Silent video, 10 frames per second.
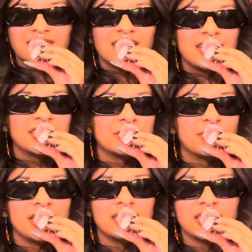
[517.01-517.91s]
That
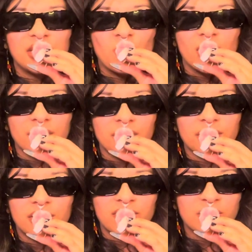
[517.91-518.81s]
explains like why our
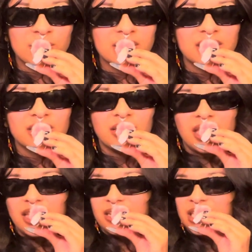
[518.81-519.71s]
government
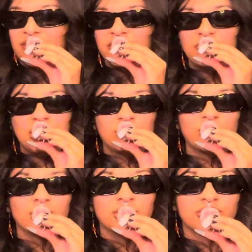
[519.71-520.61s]
and different people
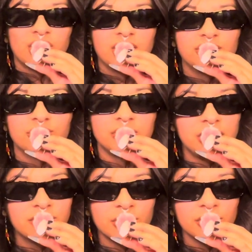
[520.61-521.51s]
are trying to
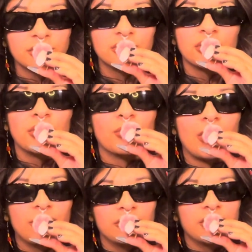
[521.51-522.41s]
leave Earth
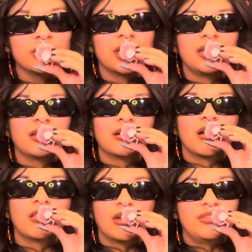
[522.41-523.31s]
rather than like a
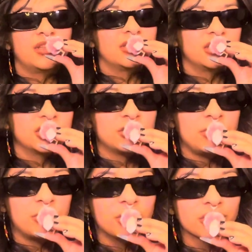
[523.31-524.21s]
lot of the indigenous
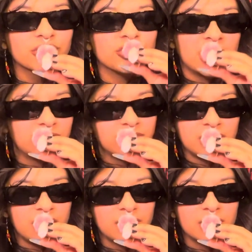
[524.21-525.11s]
people here are trying to
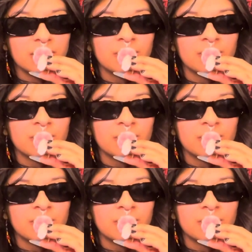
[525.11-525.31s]
save it.